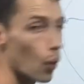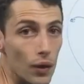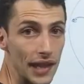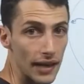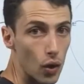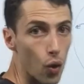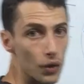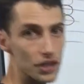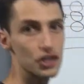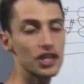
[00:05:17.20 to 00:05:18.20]
what that
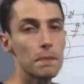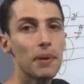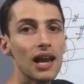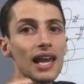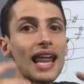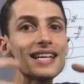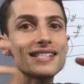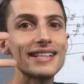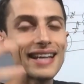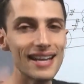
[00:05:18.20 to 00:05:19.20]
chord is. You can
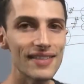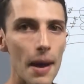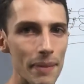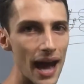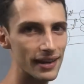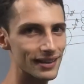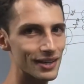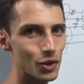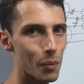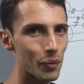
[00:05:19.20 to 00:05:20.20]
place it in that pattern
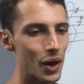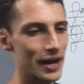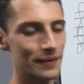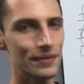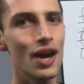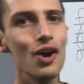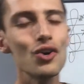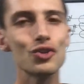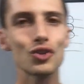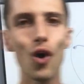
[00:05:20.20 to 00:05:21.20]
in your brain.
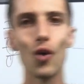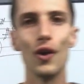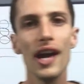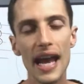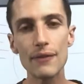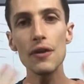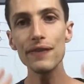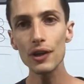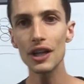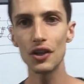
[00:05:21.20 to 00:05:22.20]
So if you
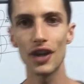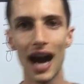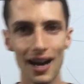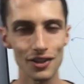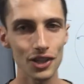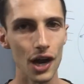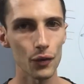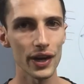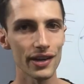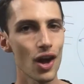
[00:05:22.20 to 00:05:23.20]
feel like you can't sight
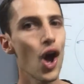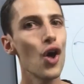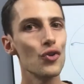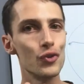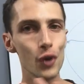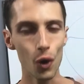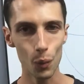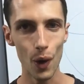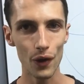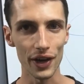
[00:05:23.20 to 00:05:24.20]
read, don't
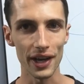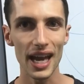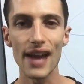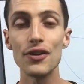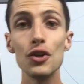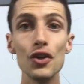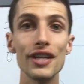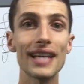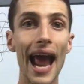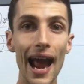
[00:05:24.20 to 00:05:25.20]
worry. If you do
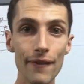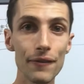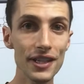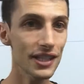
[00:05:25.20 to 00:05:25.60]
this every